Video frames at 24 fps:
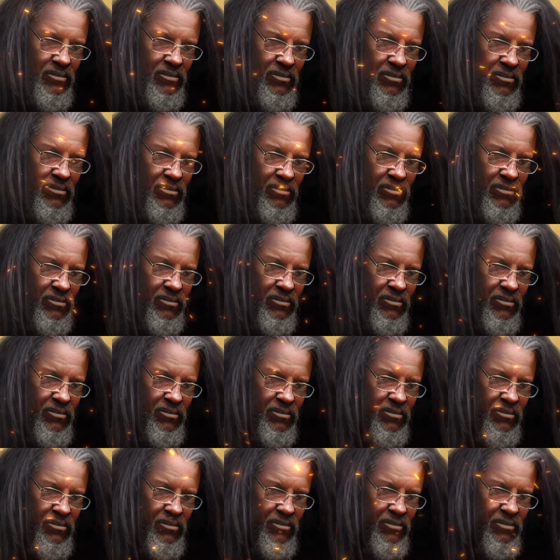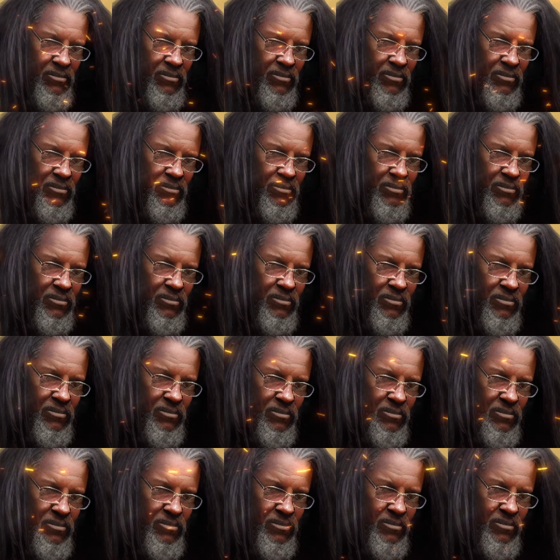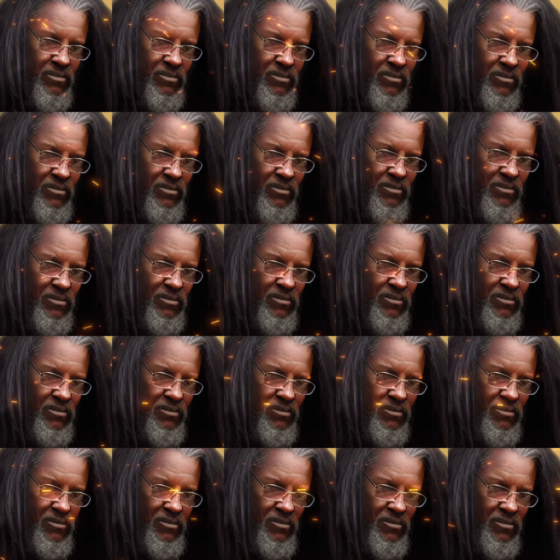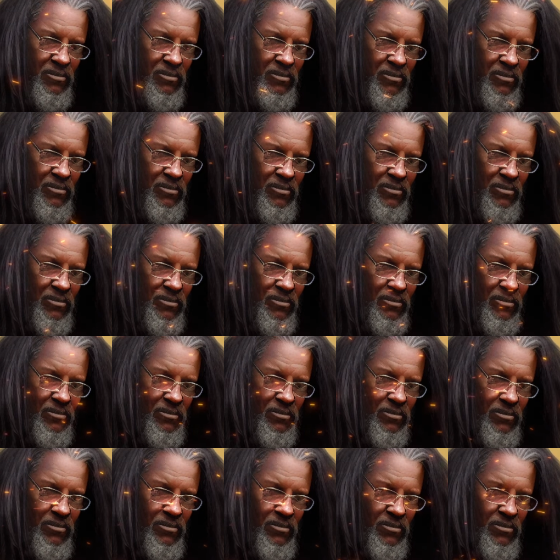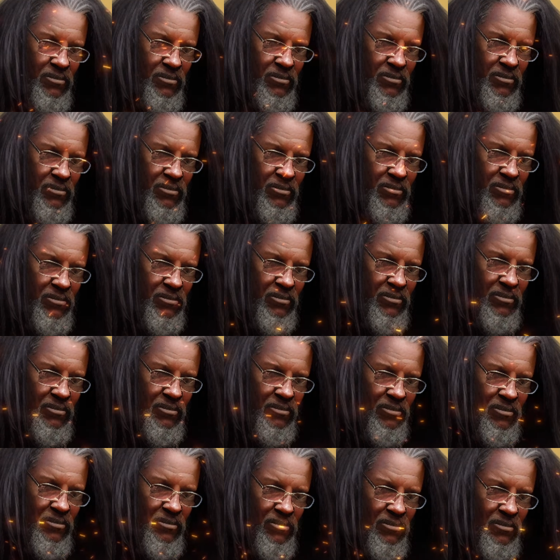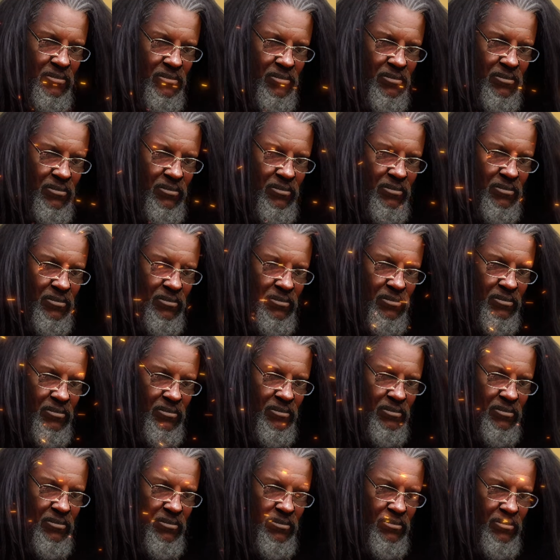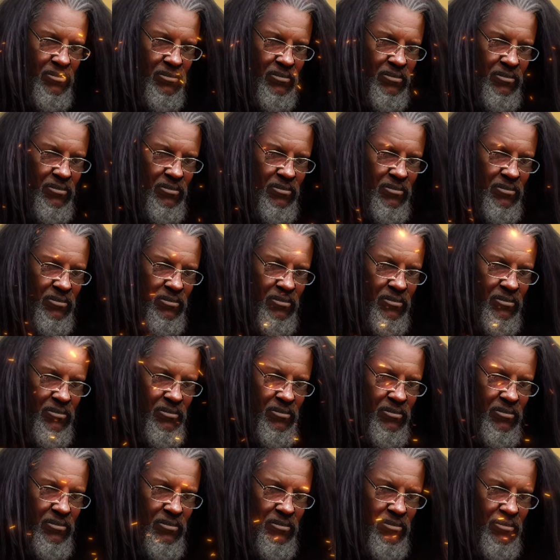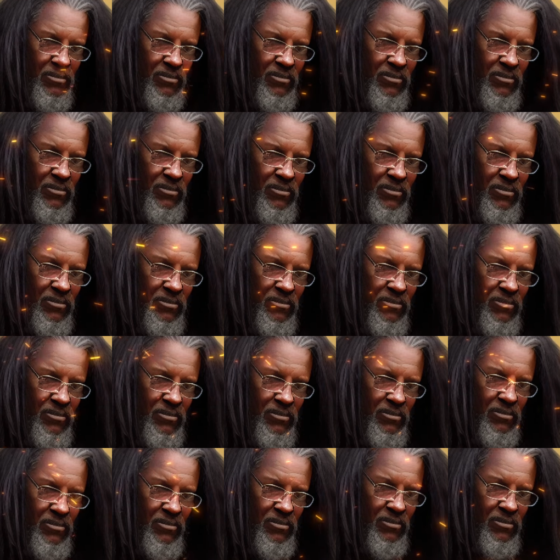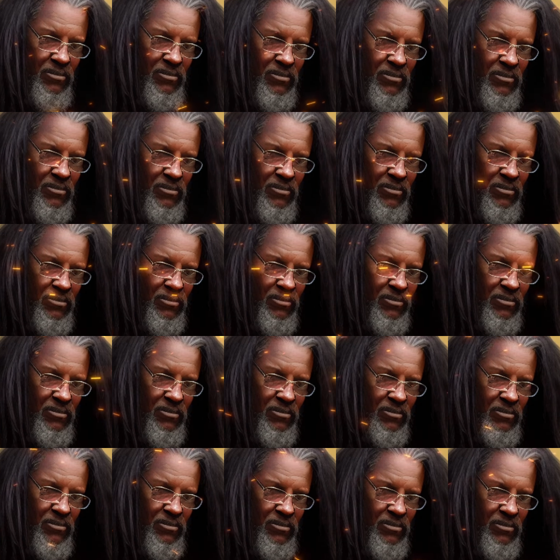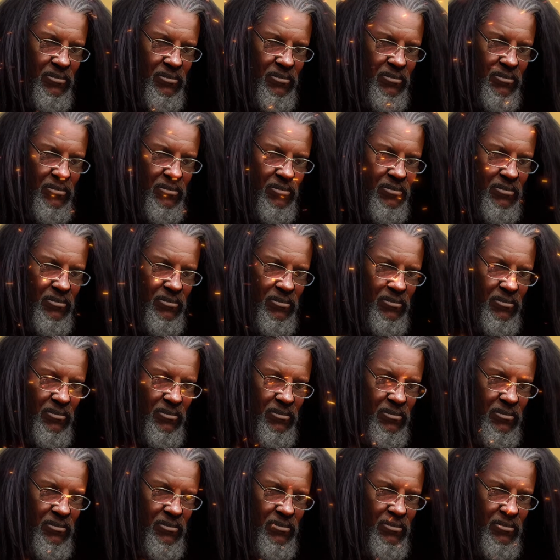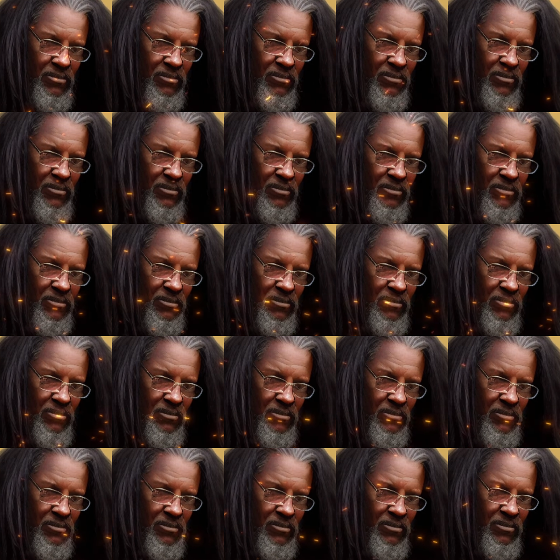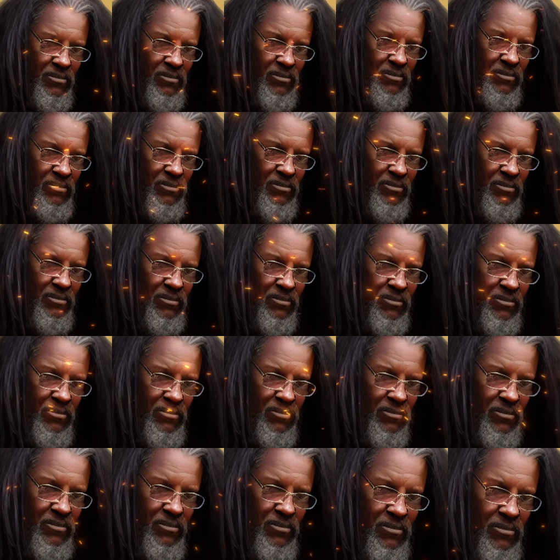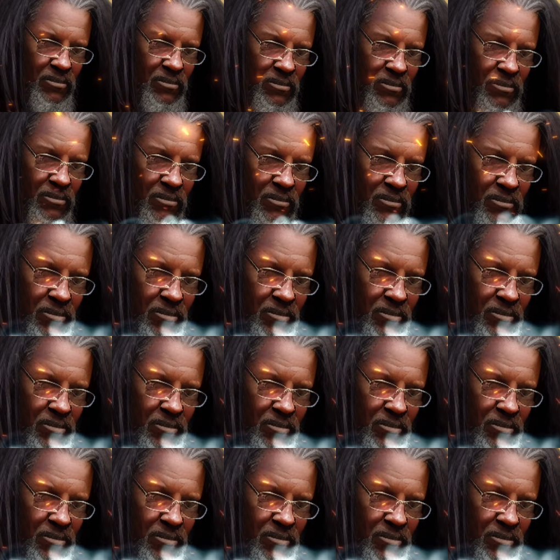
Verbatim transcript: talk a little. Yeah, because we're we're we're right because we're around the cell towers, so that's why. You know, right. you know when you're around airplanes, signals don't work well.